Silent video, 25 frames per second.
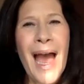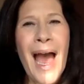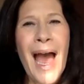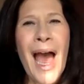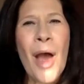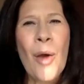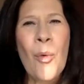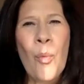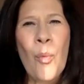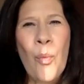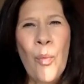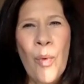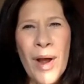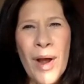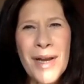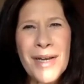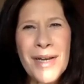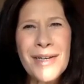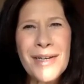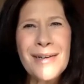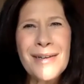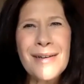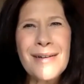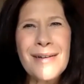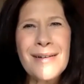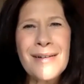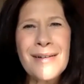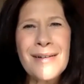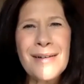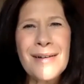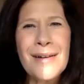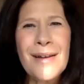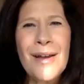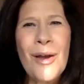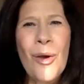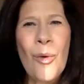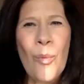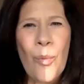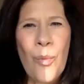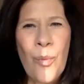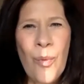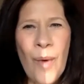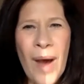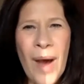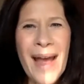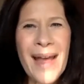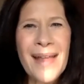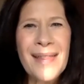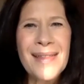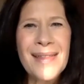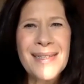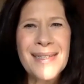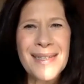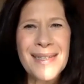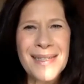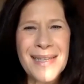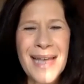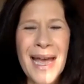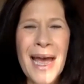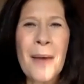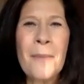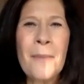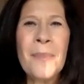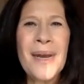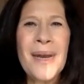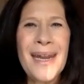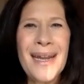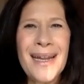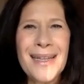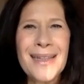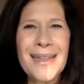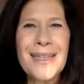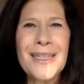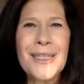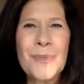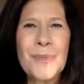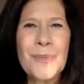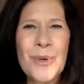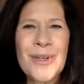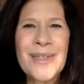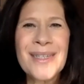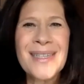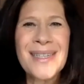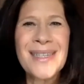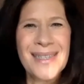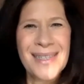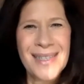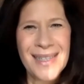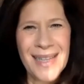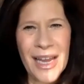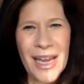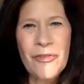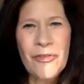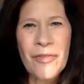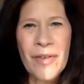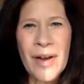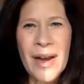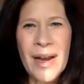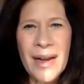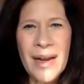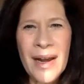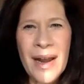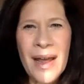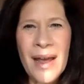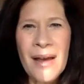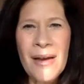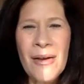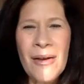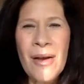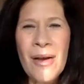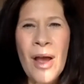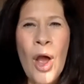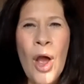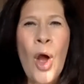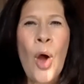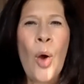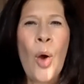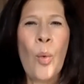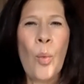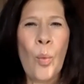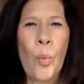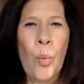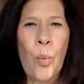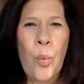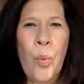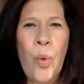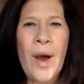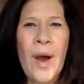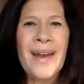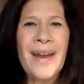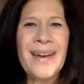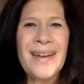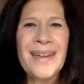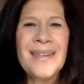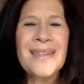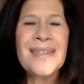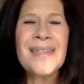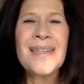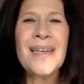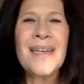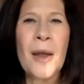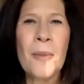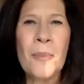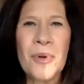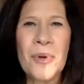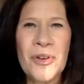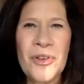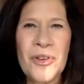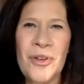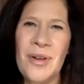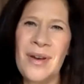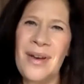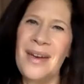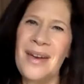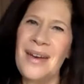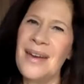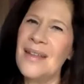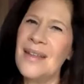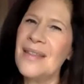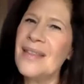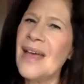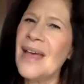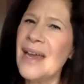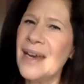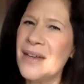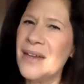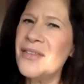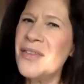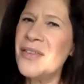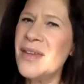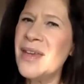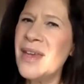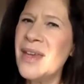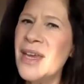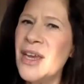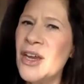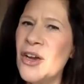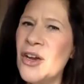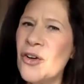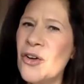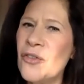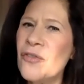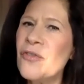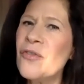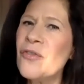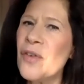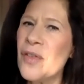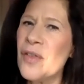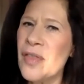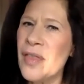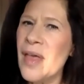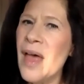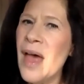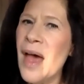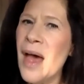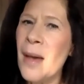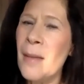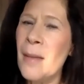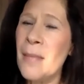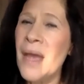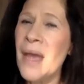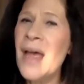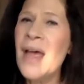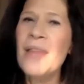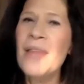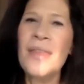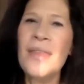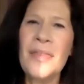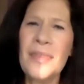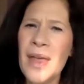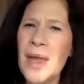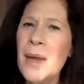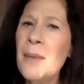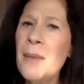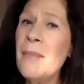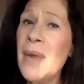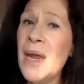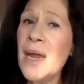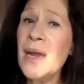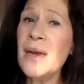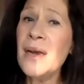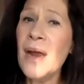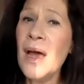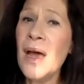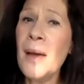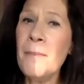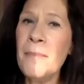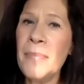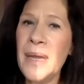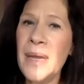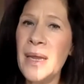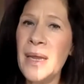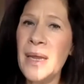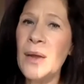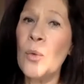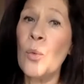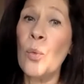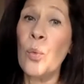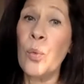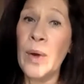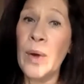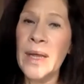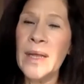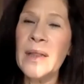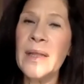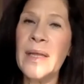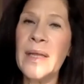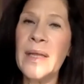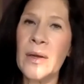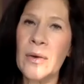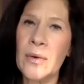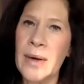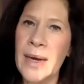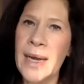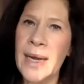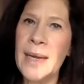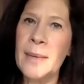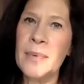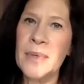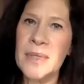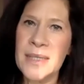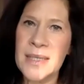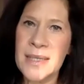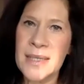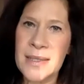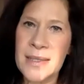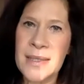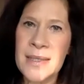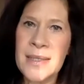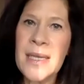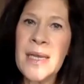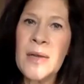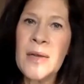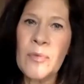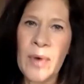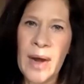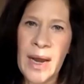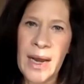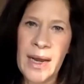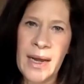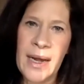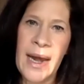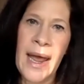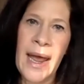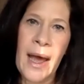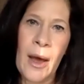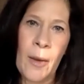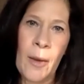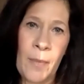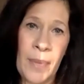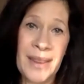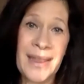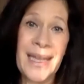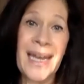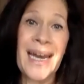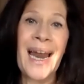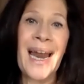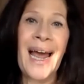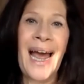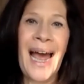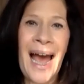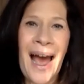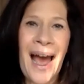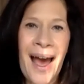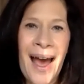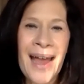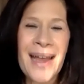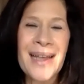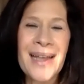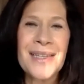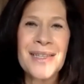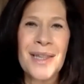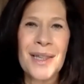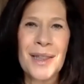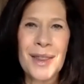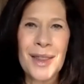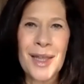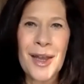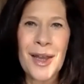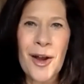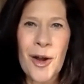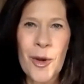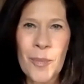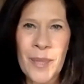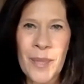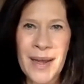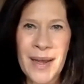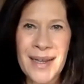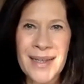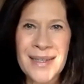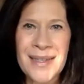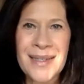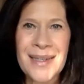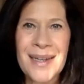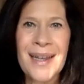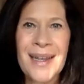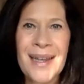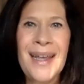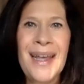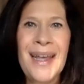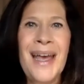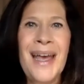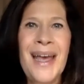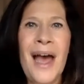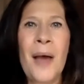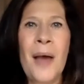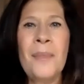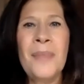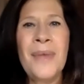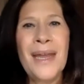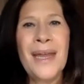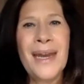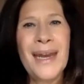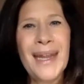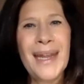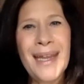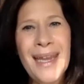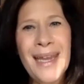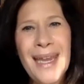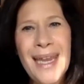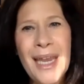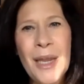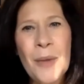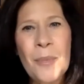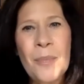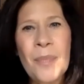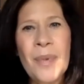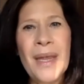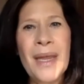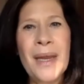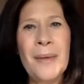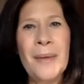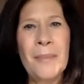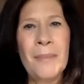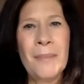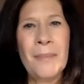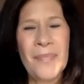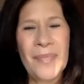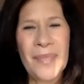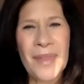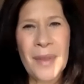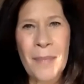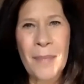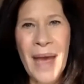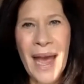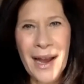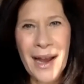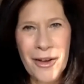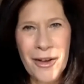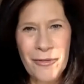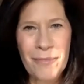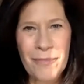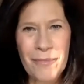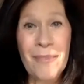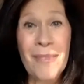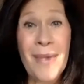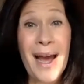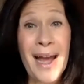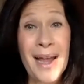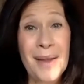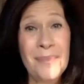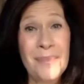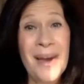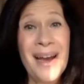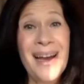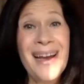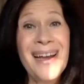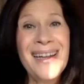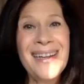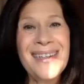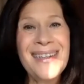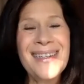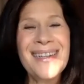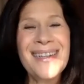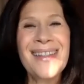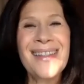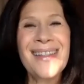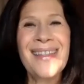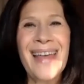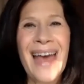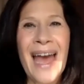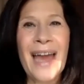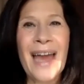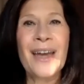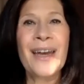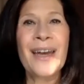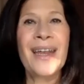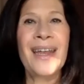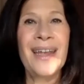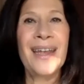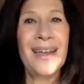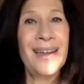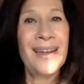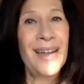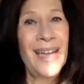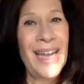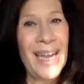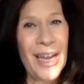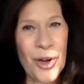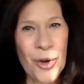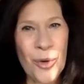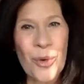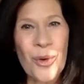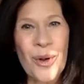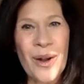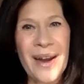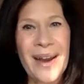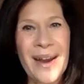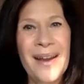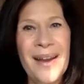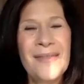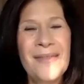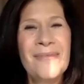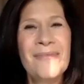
I wonder why this is happening in this person's life right now. What is the opportunity that is here for them that they may not be willing or able to see right now, but that I, as the therapist, I'm going to keep in the back of my mind that inquiry.